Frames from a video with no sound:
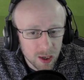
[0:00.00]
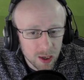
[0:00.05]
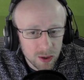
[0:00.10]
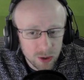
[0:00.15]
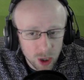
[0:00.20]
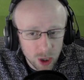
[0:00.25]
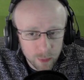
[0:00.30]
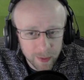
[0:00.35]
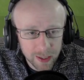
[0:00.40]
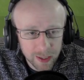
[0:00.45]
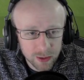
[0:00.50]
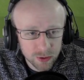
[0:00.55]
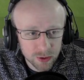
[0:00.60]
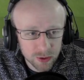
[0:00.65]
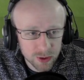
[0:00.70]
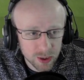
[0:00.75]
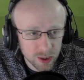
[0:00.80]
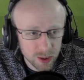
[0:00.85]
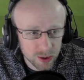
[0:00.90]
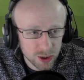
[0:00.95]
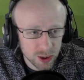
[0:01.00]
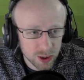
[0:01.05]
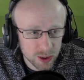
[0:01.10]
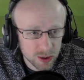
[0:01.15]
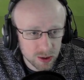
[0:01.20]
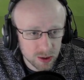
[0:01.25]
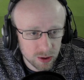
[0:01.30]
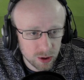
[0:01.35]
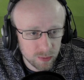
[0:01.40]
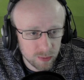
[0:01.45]
Nomad horse
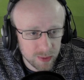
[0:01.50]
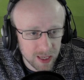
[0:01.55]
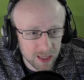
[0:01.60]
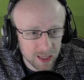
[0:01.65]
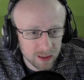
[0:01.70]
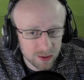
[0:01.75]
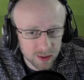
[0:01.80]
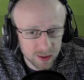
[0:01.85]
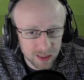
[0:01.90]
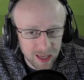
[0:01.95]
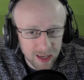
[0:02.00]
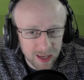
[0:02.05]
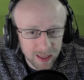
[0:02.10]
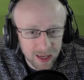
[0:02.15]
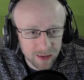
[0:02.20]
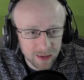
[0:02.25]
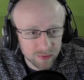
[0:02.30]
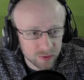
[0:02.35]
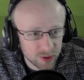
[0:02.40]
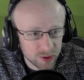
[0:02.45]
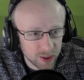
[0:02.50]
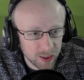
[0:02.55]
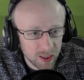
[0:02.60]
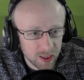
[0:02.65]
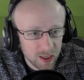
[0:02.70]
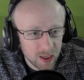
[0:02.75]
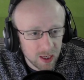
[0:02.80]
archers, come down to the light cavalry